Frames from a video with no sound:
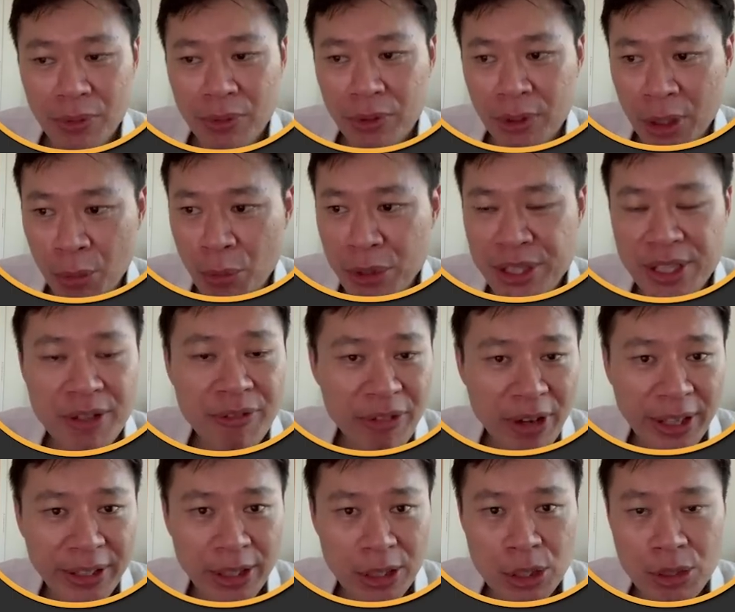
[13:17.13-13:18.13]
The reason
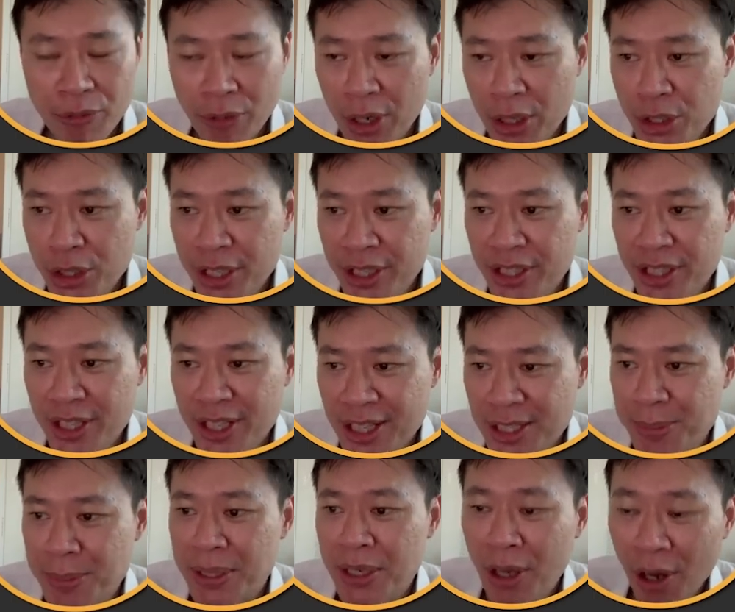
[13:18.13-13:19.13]
5,400
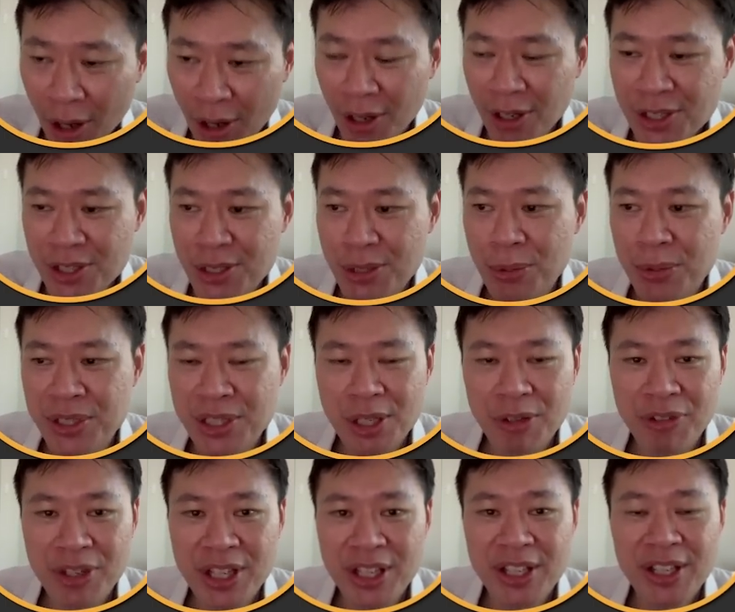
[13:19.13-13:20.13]
is because you will see
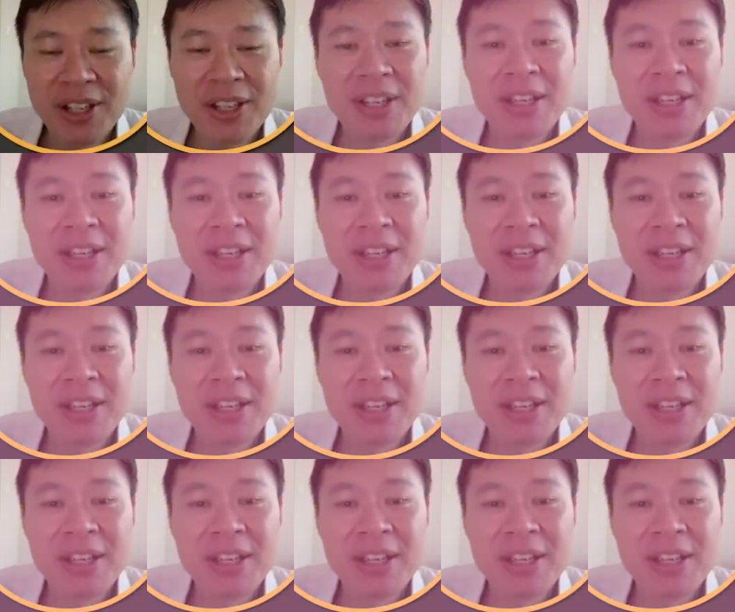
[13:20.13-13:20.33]
over here